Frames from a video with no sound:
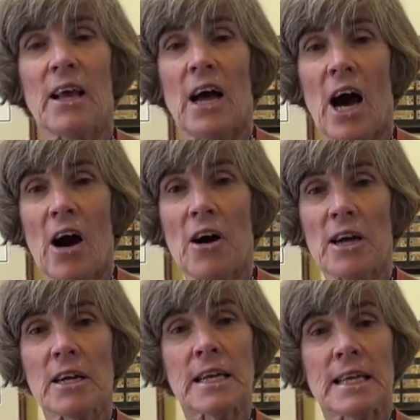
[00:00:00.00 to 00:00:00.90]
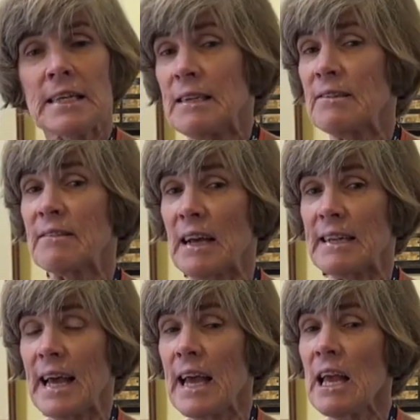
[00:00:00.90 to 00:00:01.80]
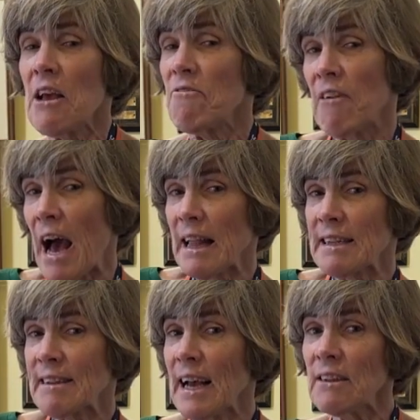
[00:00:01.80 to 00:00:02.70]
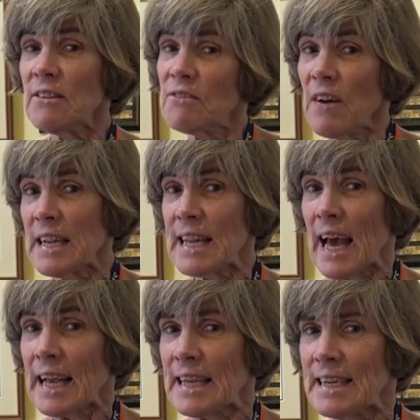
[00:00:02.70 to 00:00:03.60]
our Sunday Valentine's Fun Day.